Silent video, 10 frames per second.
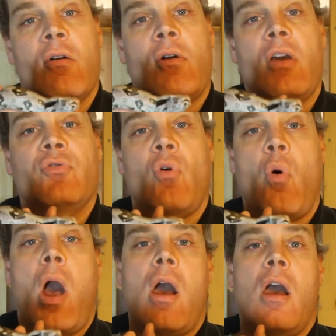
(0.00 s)
Okay,
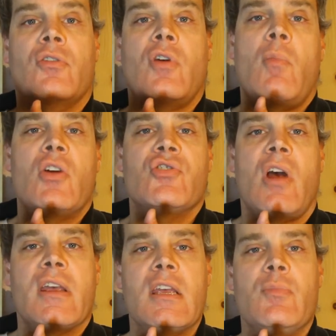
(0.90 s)
so as I mentioned,
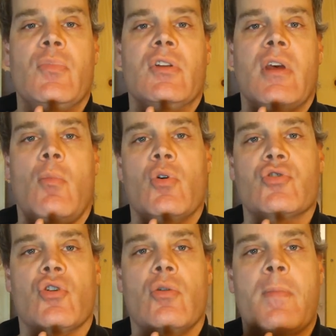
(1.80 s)
I keep the
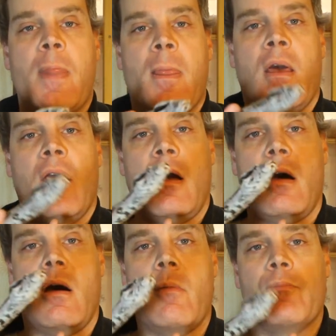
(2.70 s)
temperature
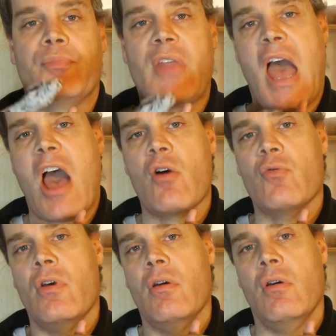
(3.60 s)
um,
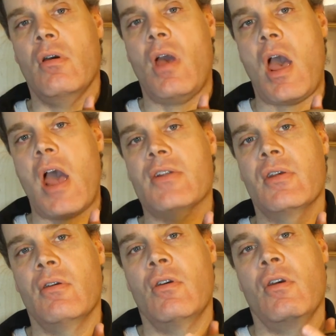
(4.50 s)
down
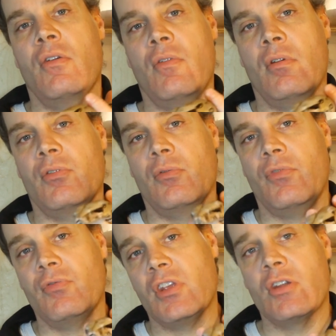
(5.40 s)
at
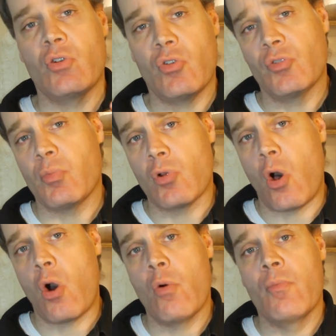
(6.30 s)
15 degrees
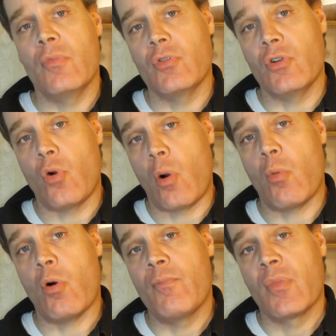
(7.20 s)
below the
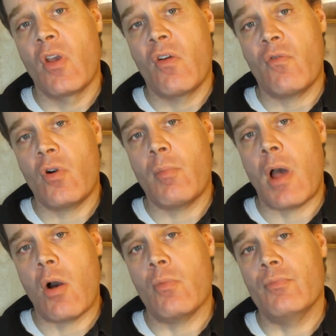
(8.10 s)
normal for
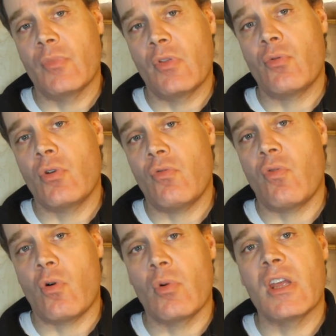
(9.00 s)
about three or
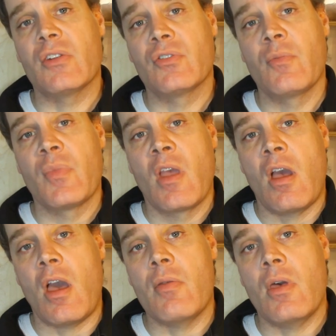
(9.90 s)
four weeks.
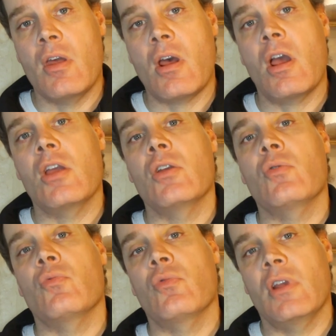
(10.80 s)
And then I
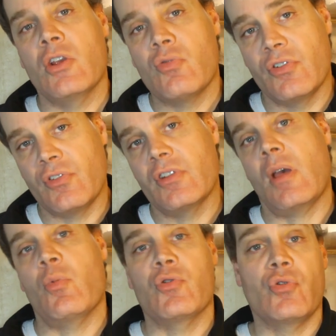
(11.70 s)
increase the
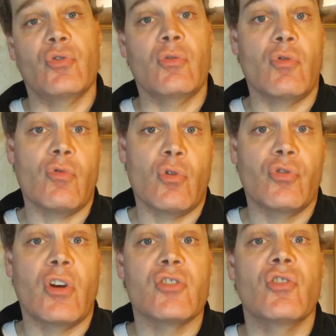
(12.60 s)
temperatures in
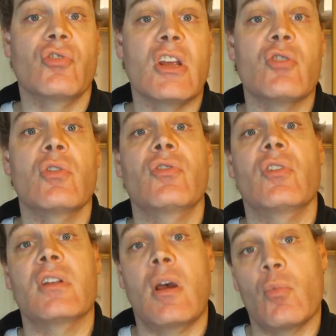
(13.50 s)
reverse. I just increase
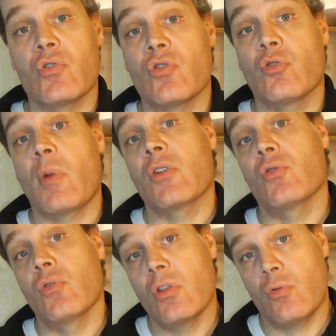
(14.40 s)
the temperatures by
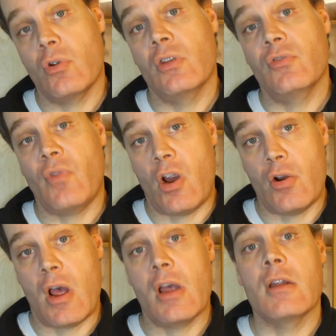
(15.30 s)
two degrees
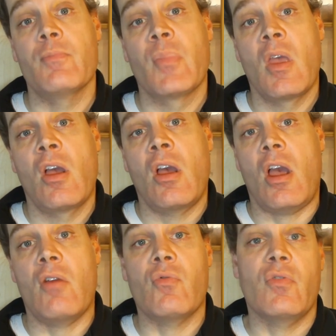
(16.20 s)
Fahrenheit
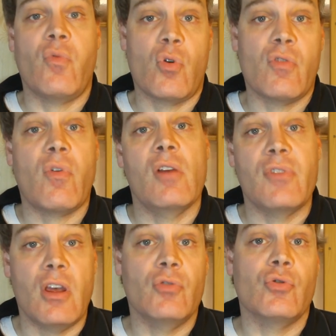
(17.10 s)
every four to five
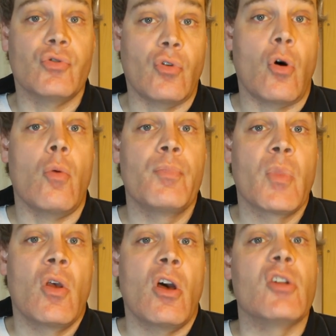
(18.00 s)
days or so
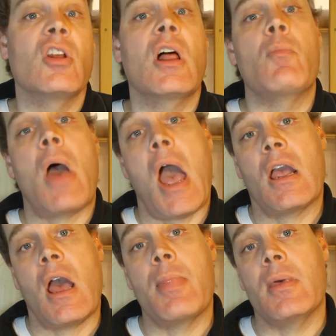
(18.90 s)
until I'm
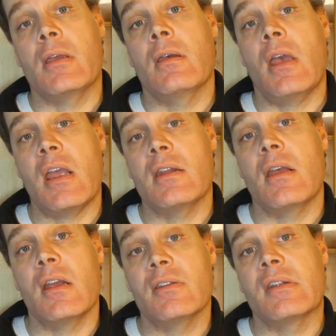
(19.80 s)
back at the
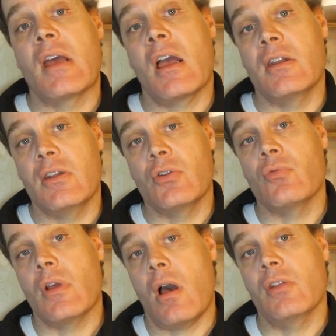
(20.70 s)
88 to 90
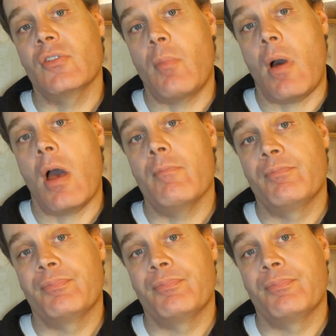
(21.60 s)
degree hot spot.